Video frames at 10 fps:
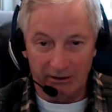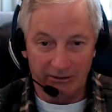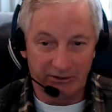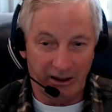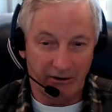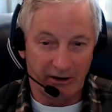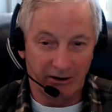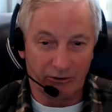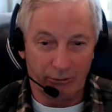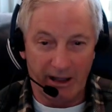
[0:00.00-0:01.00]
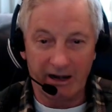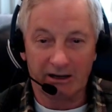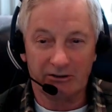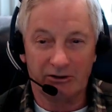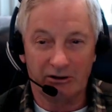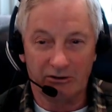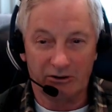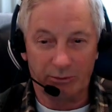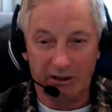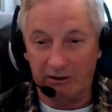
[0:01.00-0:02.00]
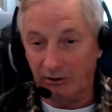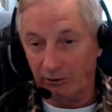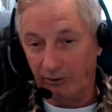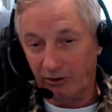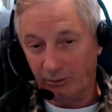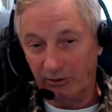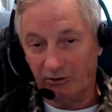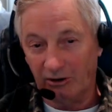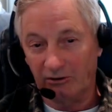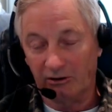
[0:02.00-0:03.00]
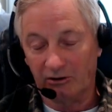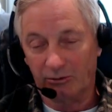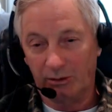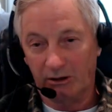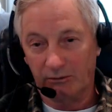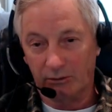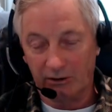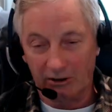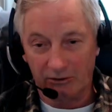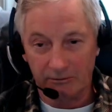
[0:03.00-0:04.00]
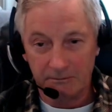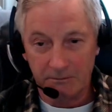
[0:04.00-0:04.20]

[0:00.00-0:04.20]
Saturn has dramatically changed its speed. The Earth has been changing its speed of rotation.